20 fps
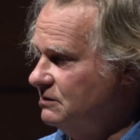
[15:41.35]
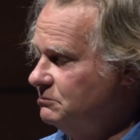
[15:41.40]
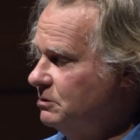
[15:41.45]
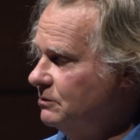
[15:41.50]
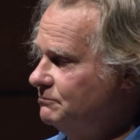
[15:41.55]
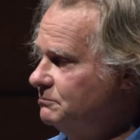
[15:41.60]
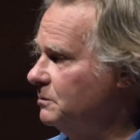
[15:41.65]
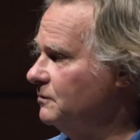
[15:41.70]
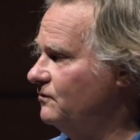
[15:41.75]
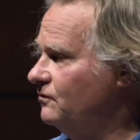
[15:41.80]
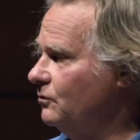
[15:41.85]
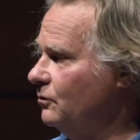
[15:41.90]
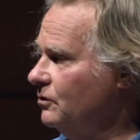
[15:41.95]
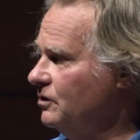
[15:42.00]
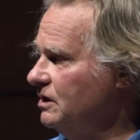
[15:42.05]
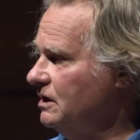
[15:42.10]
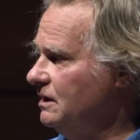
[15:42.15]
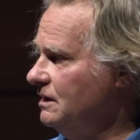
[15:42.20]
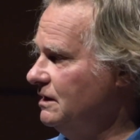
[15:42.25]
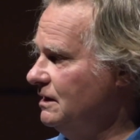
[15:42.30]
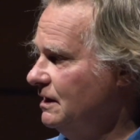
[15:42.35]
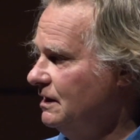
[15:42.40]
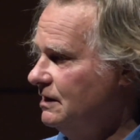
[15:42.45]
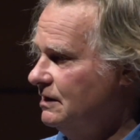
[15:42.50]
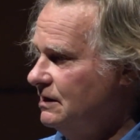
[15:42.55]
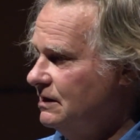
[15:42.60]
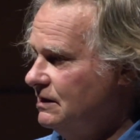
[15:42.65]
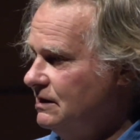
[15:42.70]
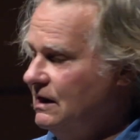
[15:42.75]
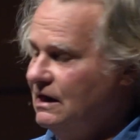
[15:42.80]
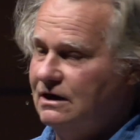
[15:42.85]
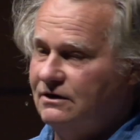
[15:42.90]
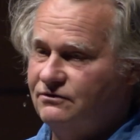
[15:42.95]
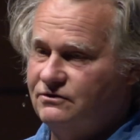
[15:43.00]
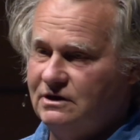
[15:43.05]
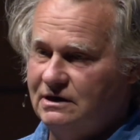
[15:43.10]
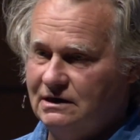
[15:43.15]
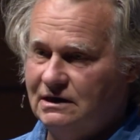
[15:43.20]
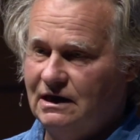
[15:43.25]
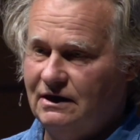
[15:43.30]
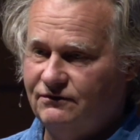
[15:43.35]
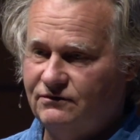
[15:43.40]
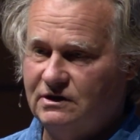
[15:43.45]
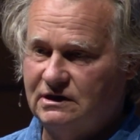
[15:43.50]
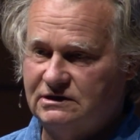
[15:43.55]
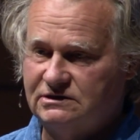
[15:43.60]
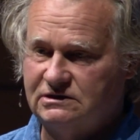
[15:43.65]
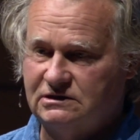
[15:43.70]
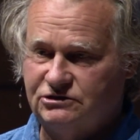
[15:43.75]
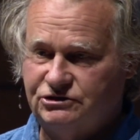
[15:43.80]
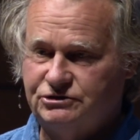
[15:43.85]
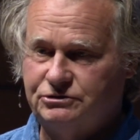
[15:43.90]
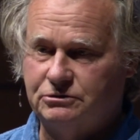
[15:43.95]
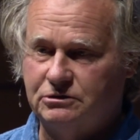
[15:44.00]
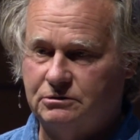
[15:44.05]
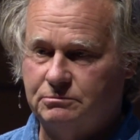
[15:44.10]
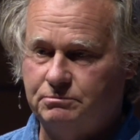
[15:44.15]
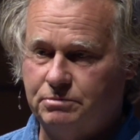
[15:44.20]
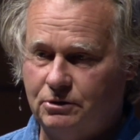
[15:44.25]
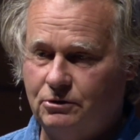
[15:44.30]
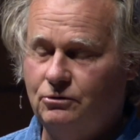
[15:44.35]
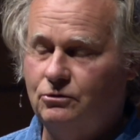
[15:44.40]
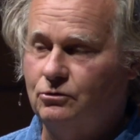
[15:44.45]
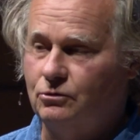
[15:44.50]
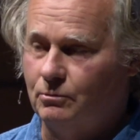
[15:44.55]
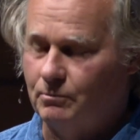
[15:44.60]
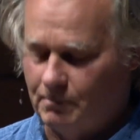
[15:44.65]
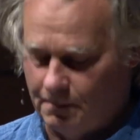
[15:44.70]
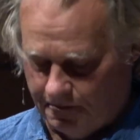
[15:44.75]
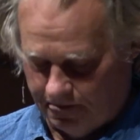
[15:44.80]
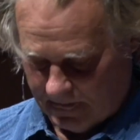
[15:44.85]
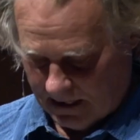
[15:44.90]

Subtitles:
But before he left us a short poem.